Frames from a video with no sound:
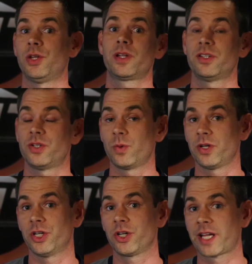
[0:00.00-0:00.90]
You can do
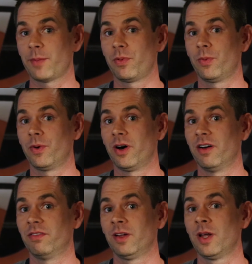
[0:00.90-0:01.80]
what you're capable
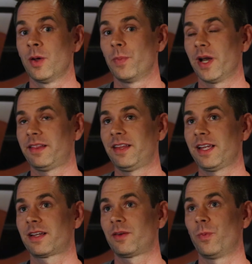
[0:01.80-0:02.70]
of. But I
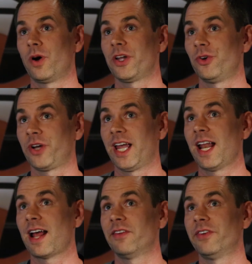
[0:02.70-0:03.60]
think what you'll
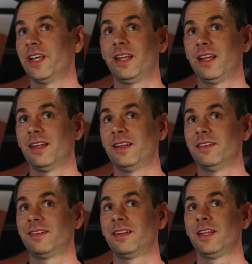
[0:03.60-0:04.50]
get out of it
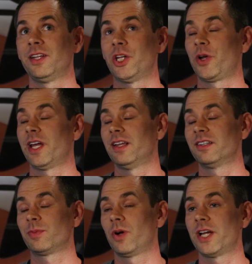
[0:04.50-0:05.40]
is you'll get
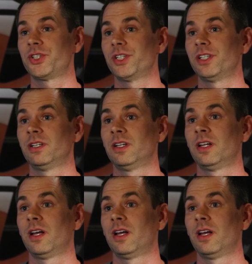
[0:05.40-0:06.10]
inspiration.